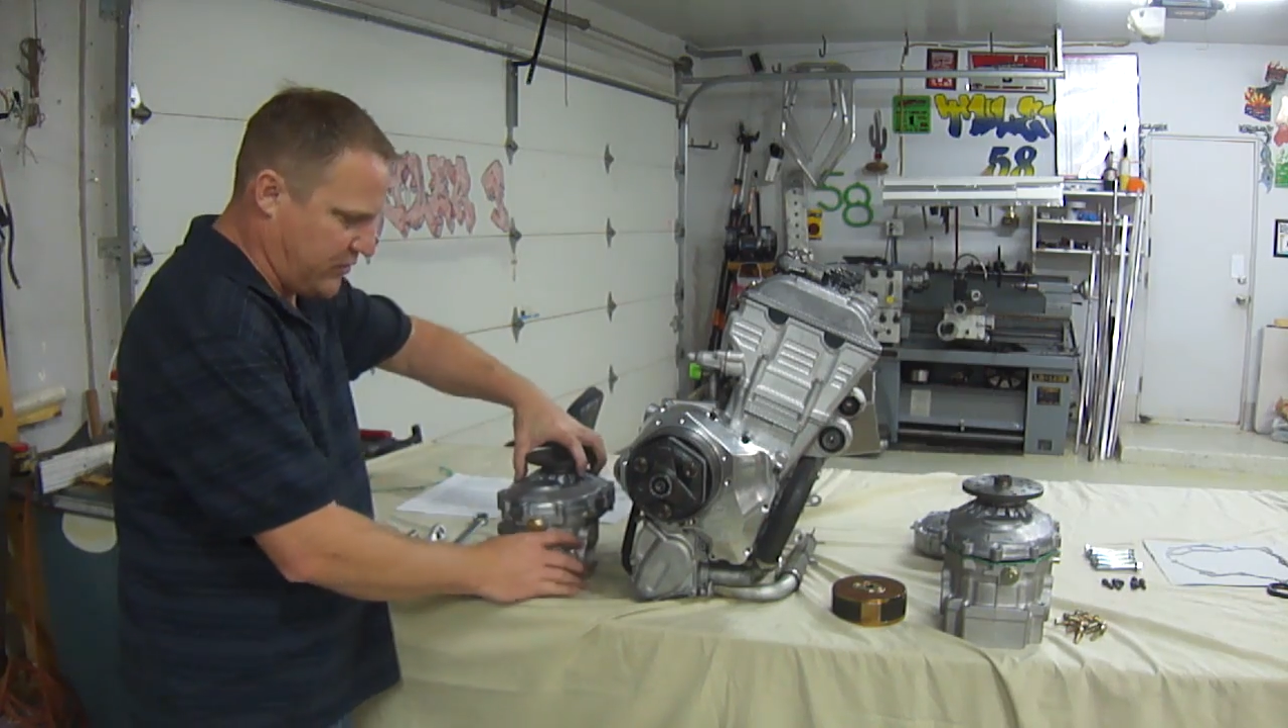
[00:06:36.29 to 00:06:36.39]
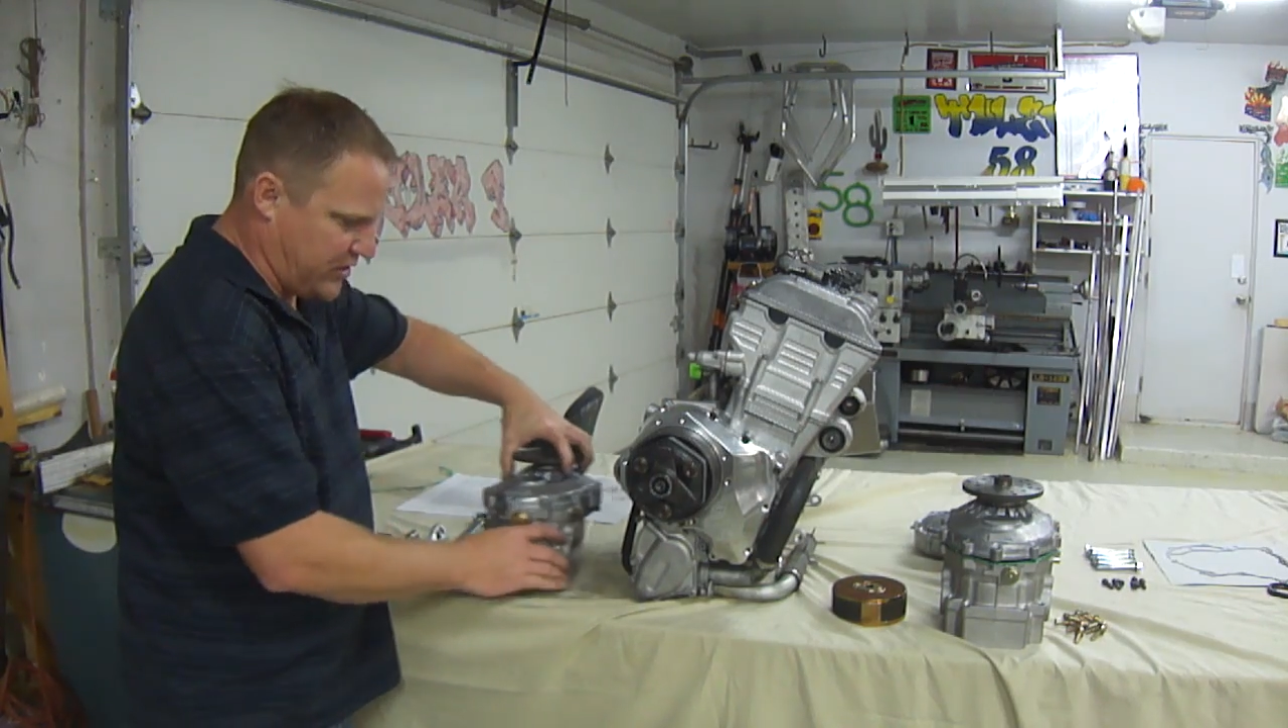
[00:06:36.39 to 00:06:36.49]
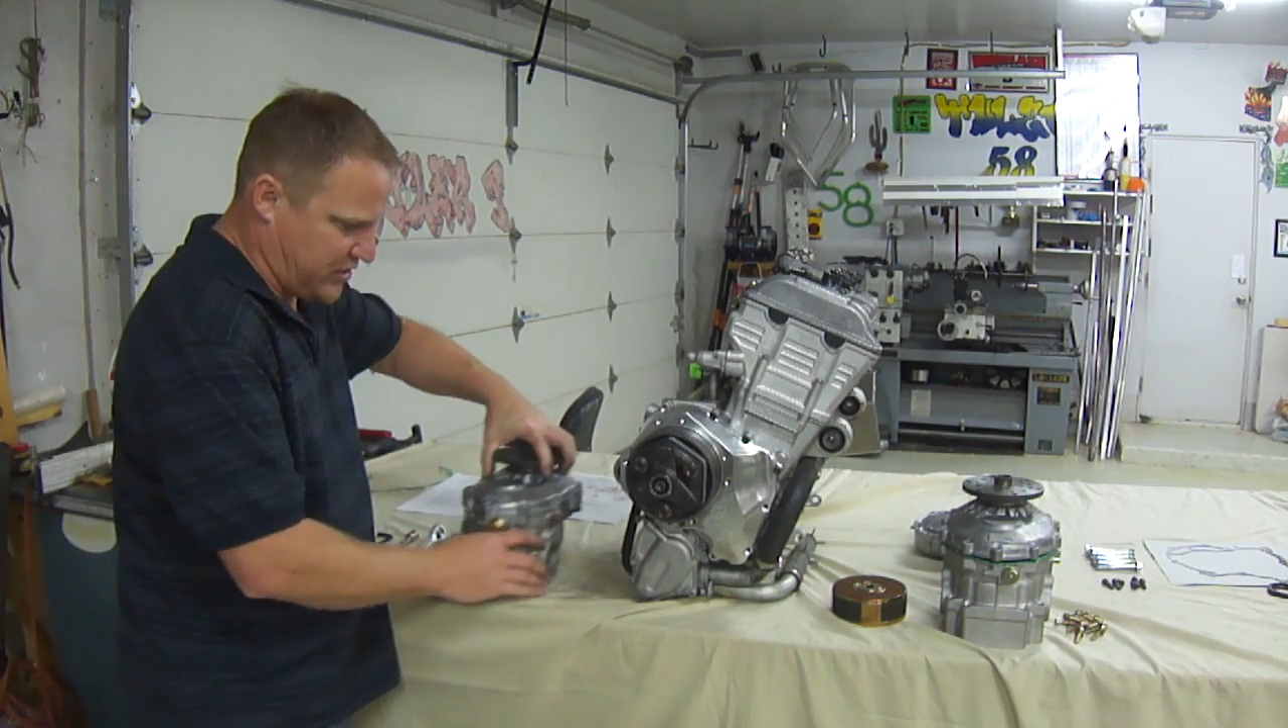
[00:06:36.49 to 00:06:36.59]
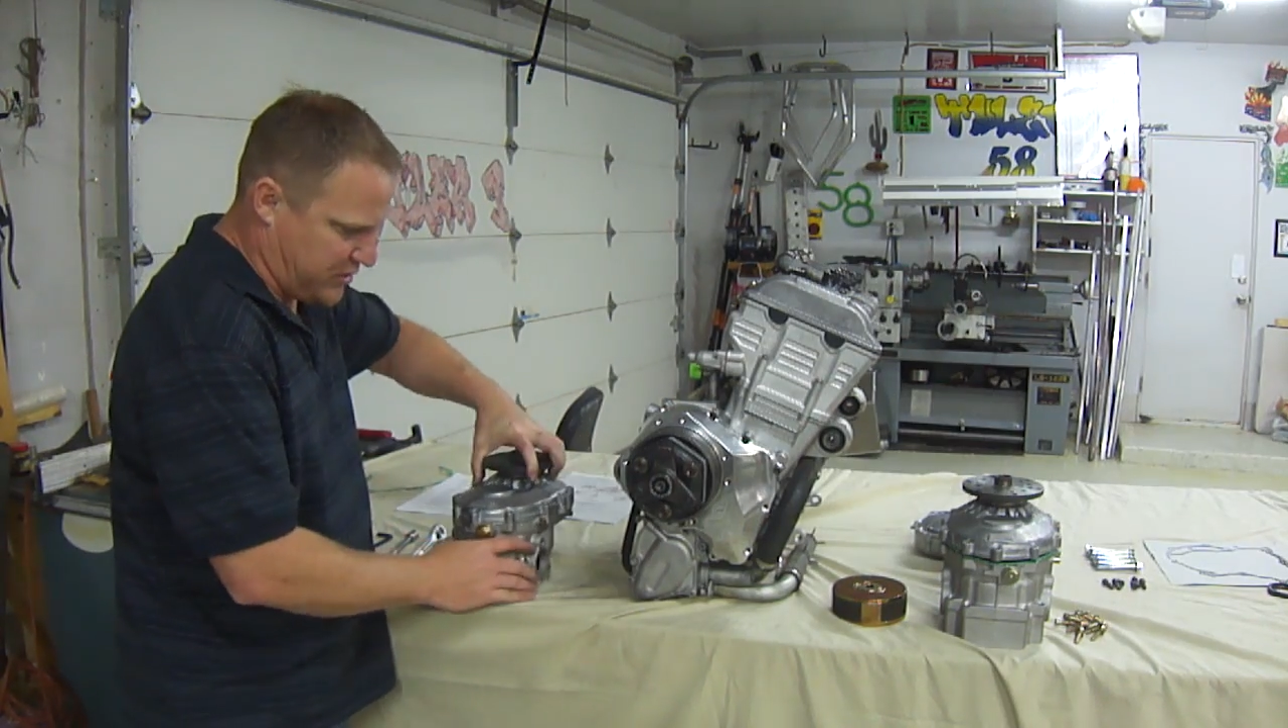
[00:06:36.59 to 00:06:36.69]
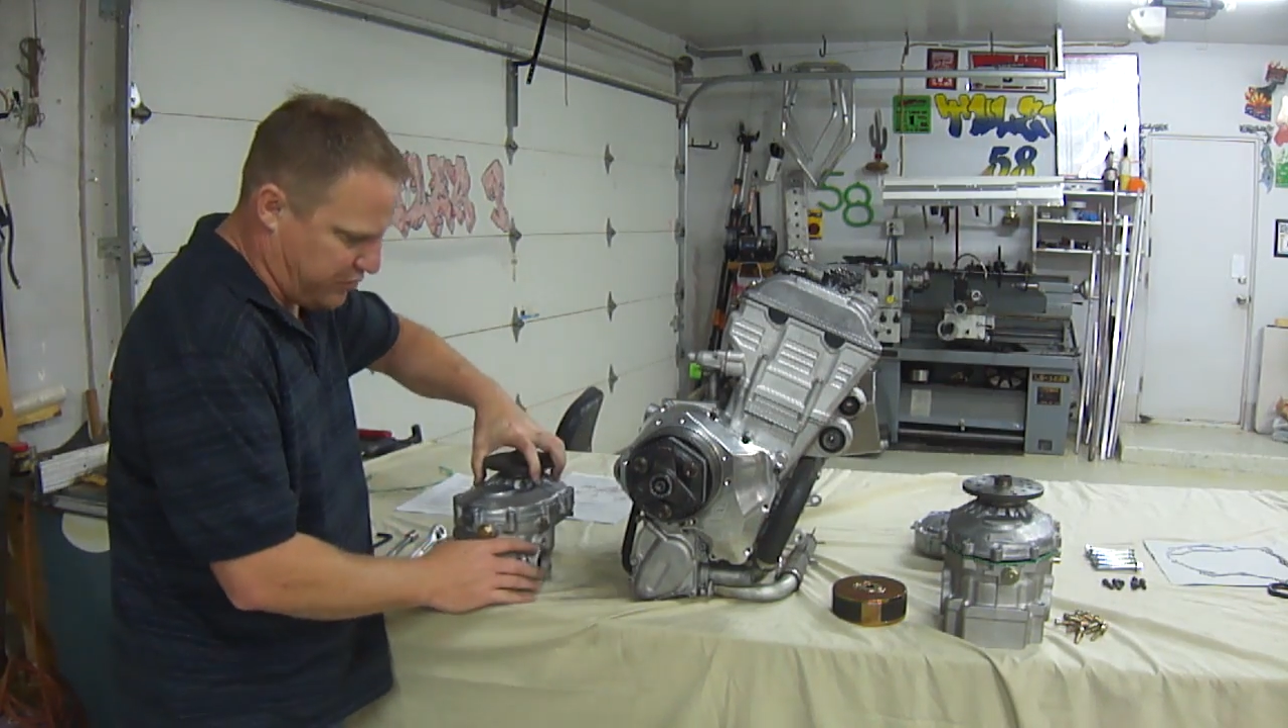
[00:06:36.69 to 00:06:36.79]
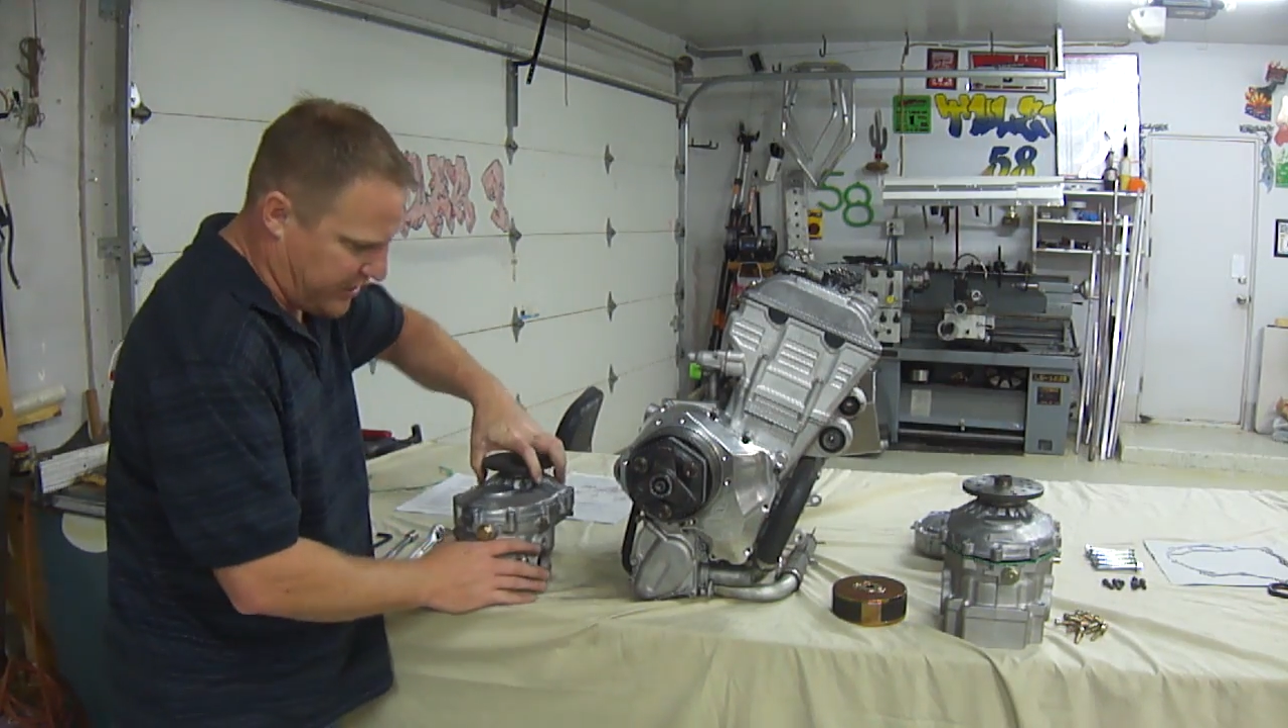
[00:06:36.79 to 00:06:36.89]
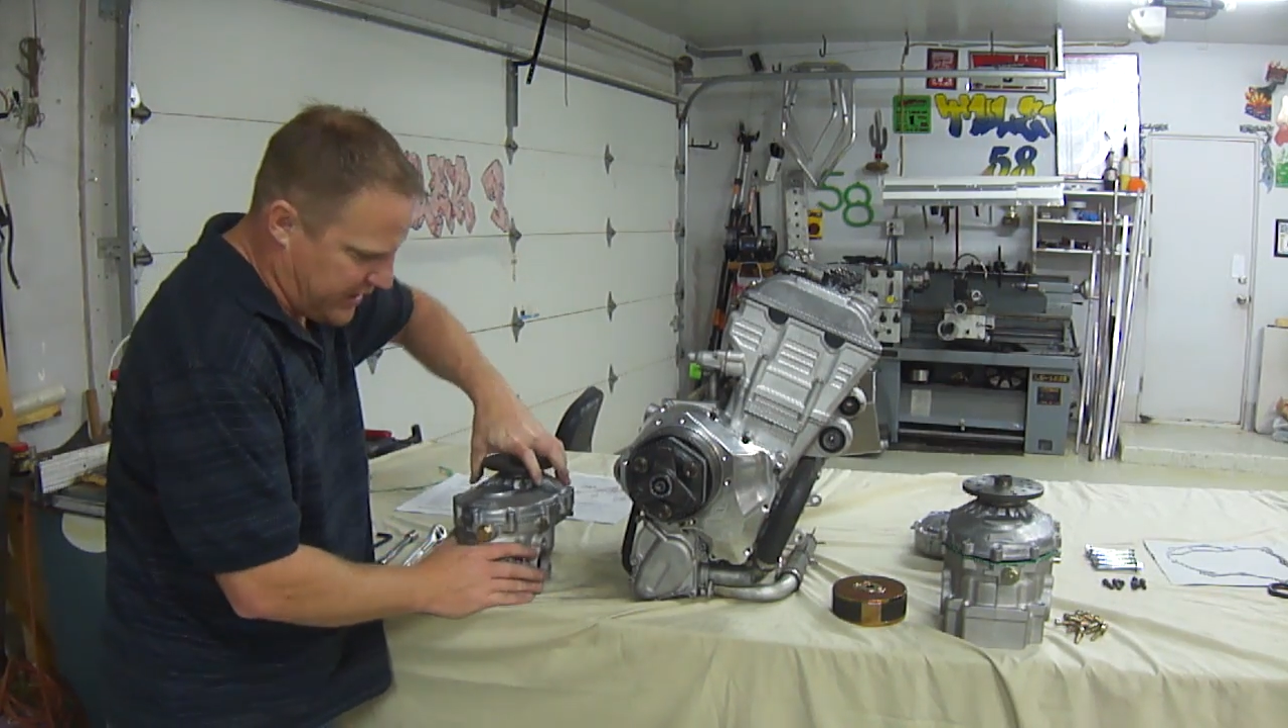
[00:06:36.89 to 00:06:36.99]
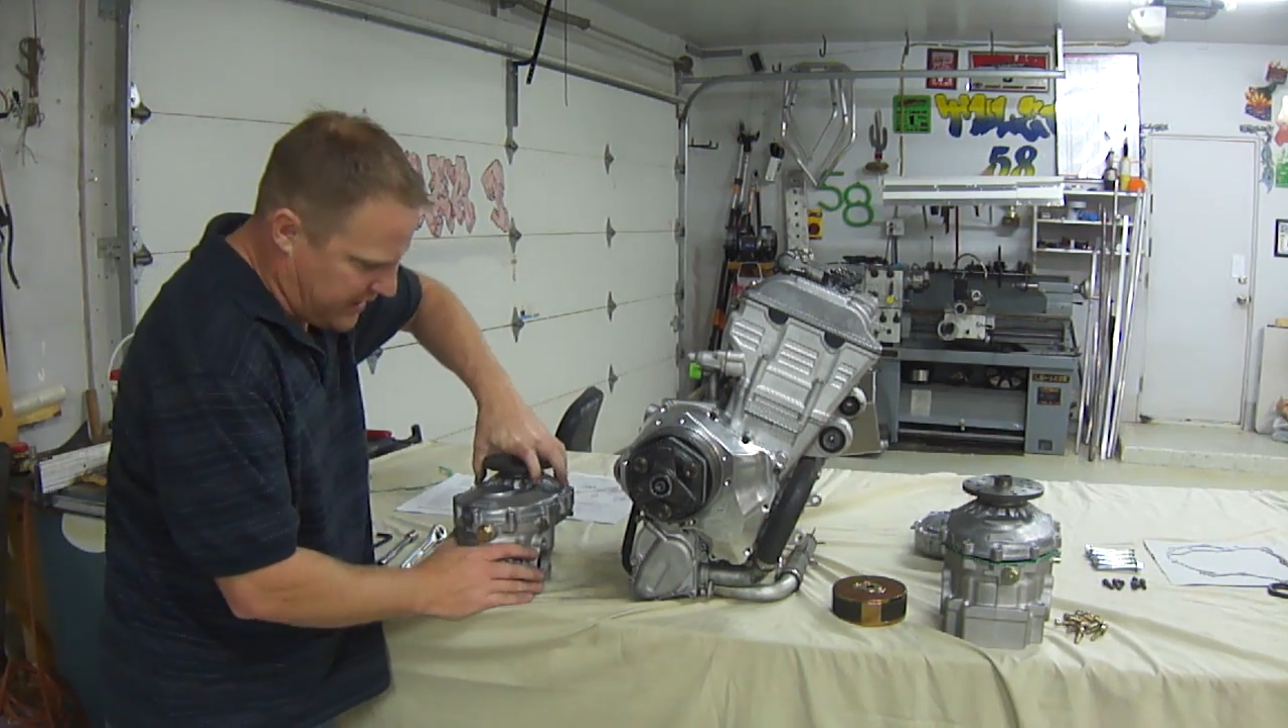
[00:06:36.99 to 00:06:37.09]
we're going to split